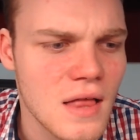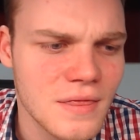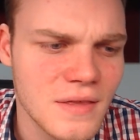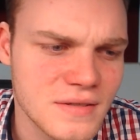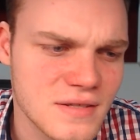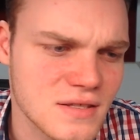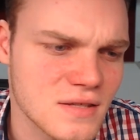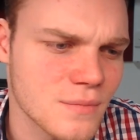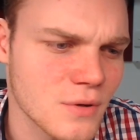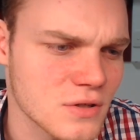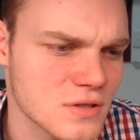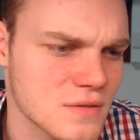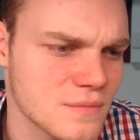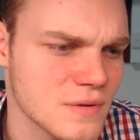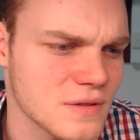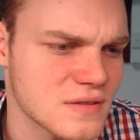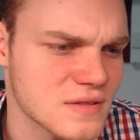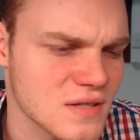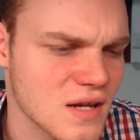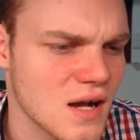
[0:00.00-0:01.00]
this is supposed to
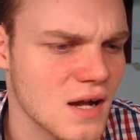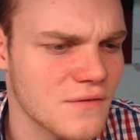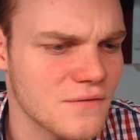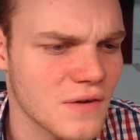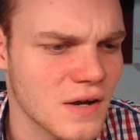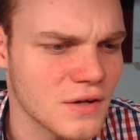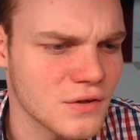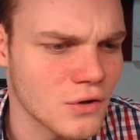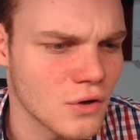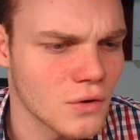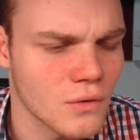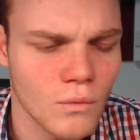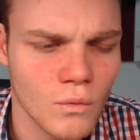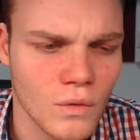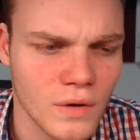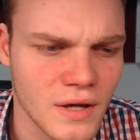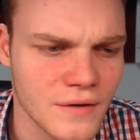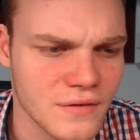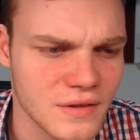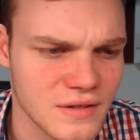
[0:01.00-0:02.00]
be sci-fi, not
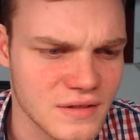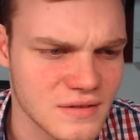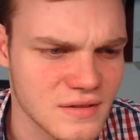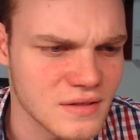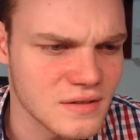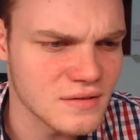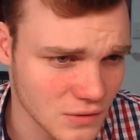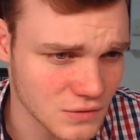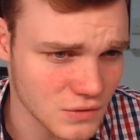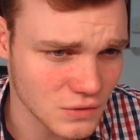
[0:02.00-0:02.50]
whatever this is.